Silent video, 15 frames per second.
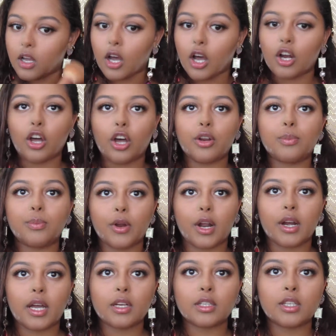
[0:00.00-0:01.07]
a lot of
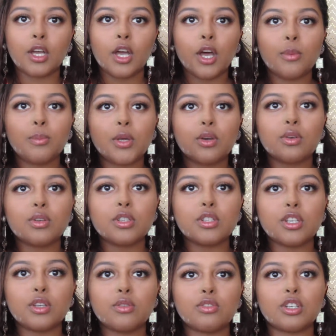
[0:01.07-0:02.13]
product,
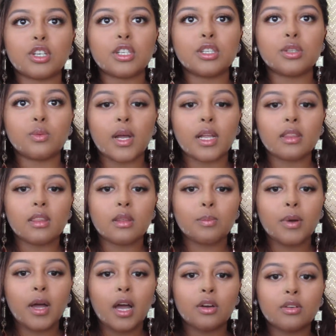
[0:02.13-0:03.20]
because you just want the
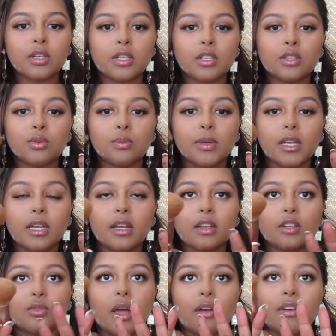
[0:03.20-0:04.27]
powder
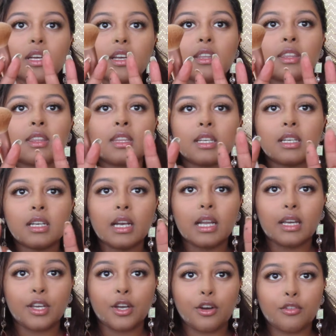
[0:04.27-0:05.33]
to have like a thin
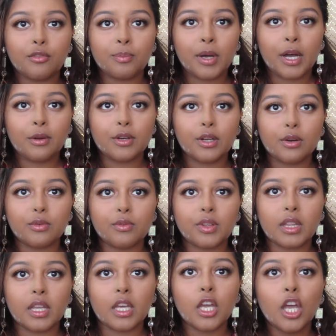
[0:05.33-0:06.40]
layer of powder over
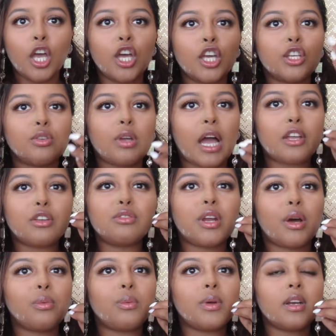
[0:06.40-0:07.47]
there. You
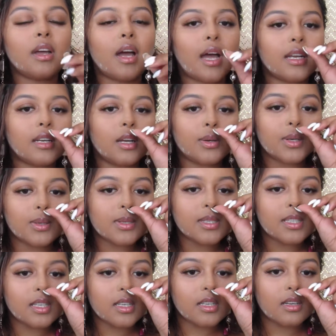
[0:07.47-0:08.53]
don't want to, I know you
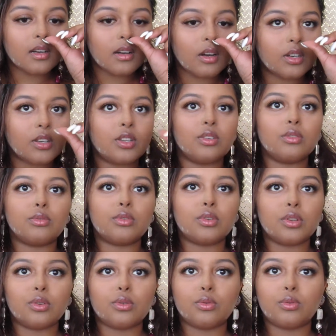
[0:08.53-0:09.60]
see on
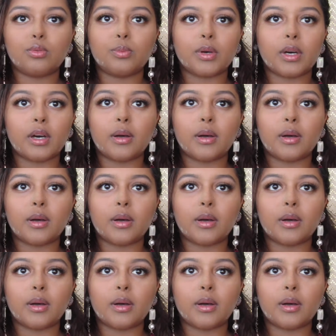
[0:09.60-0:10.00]
YouTube